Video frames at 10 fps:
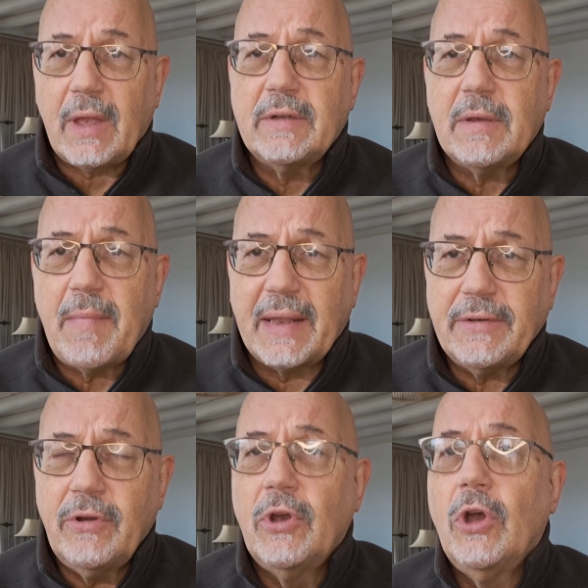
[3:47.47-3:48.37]
De
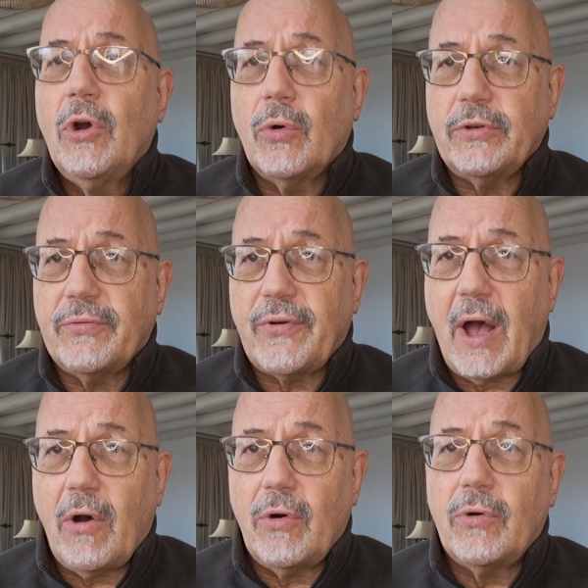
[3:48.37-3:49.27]
Mann und de
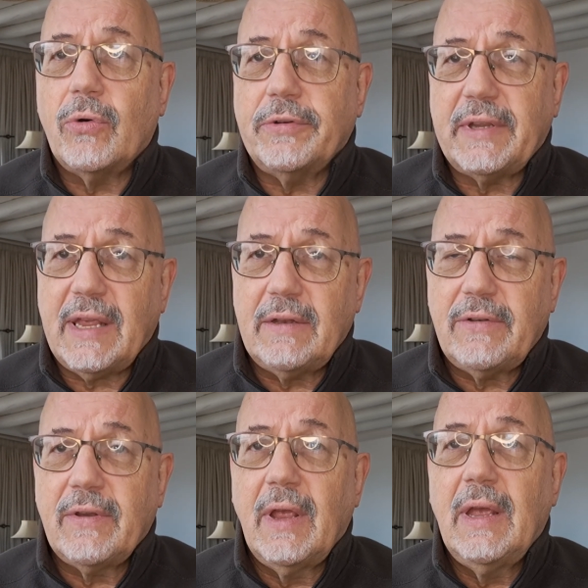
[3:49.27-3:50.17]
Frau und de
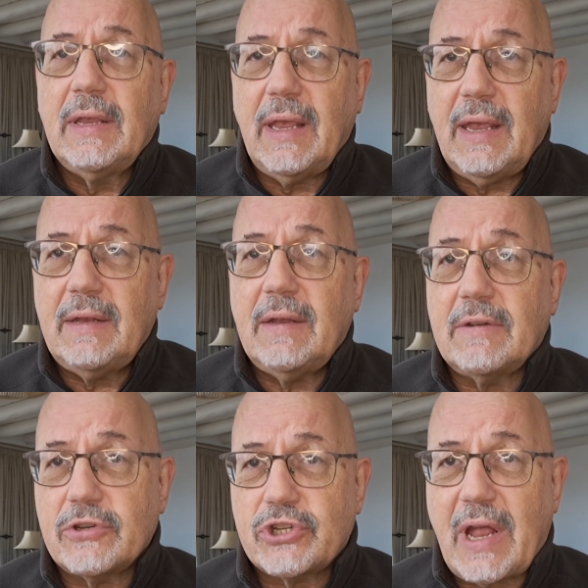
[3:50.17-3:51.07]
Kind gehen in
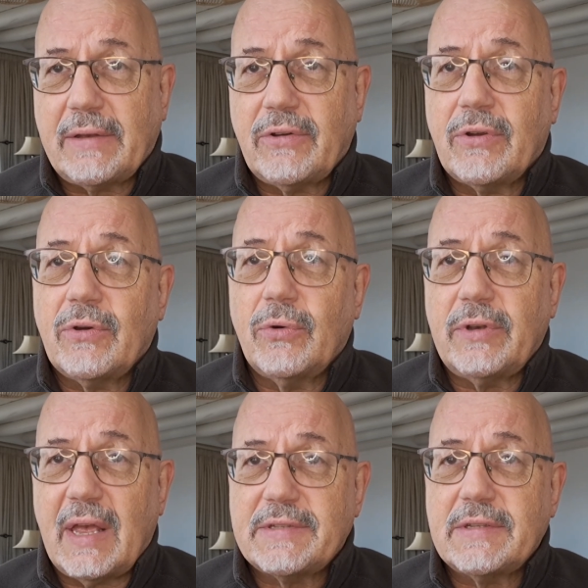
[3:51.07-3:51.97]
de Stadt und
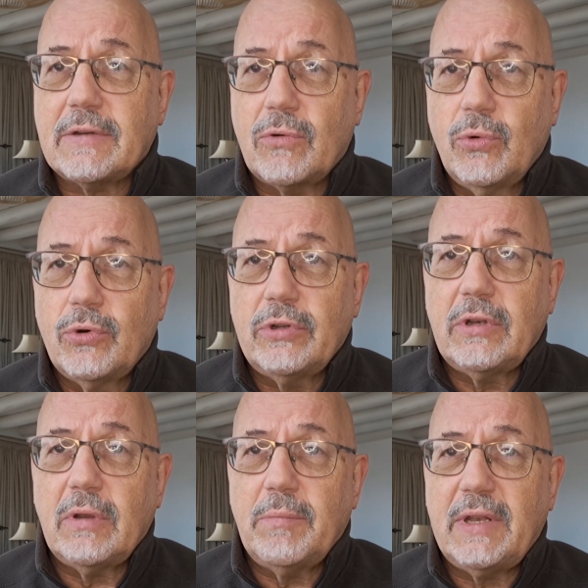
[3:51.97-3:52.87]
essen de
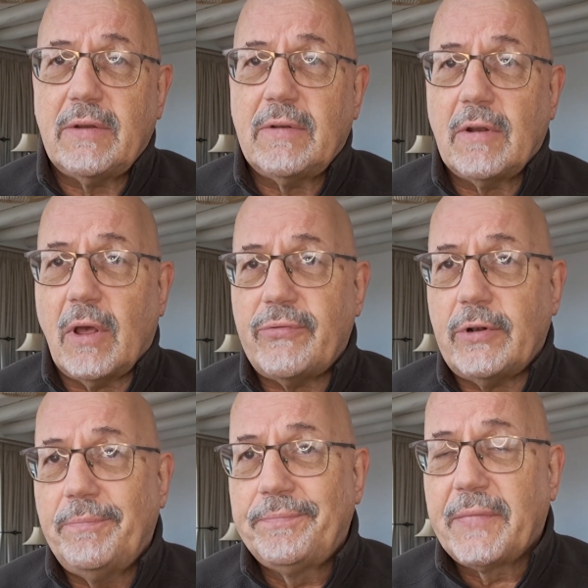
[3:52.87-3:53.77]
Kuchen mit de
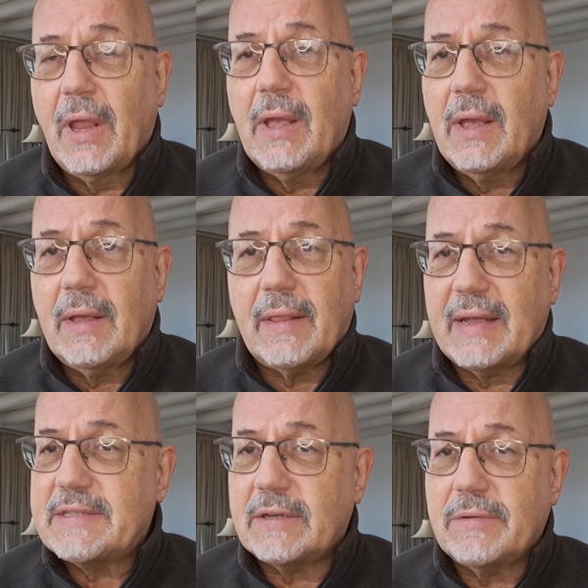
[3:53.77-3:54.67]
Löffel.
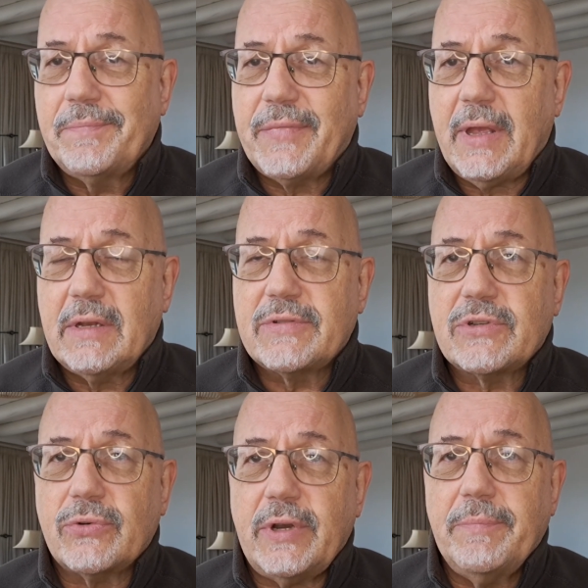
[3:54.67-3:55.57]
That's it. End of
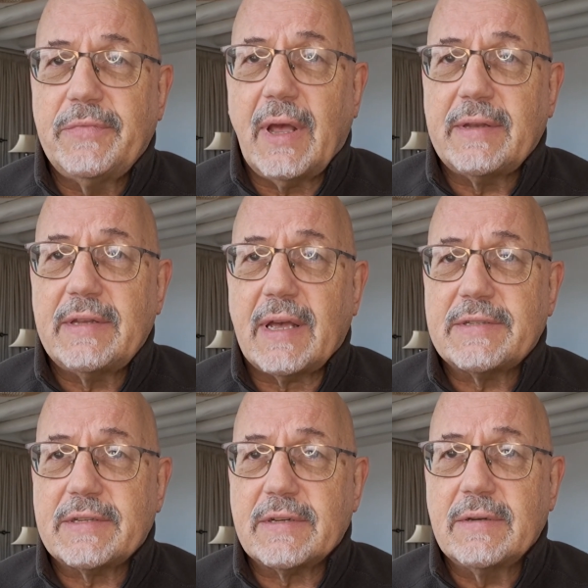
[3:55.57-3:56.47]
story. Done and
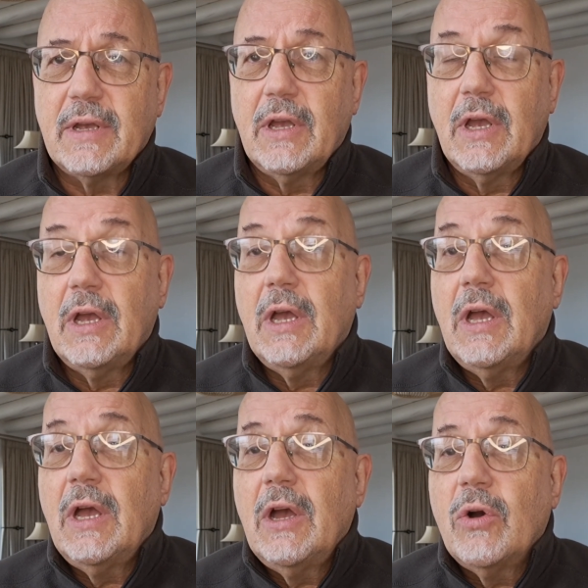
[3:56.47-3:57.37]
dusted.
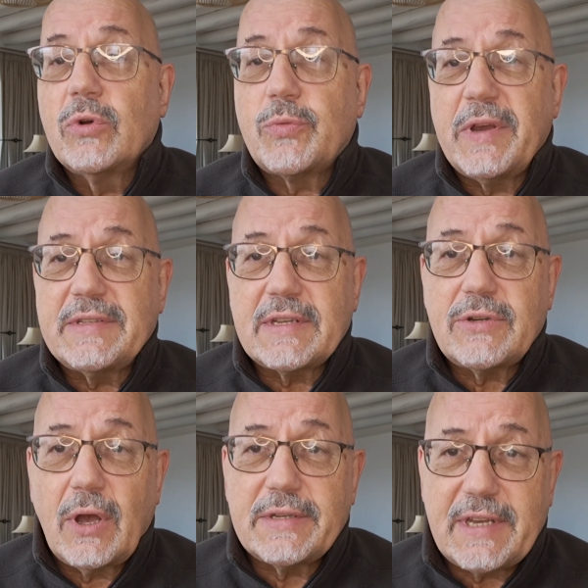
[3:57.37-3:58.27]
Which brings us
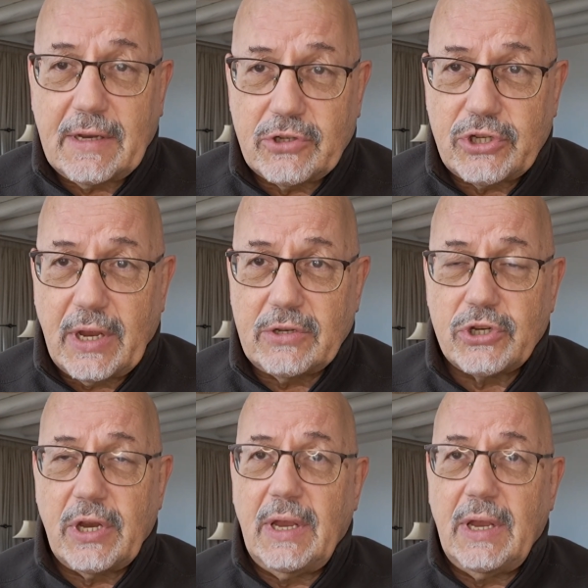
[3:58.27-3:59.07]
to our second change.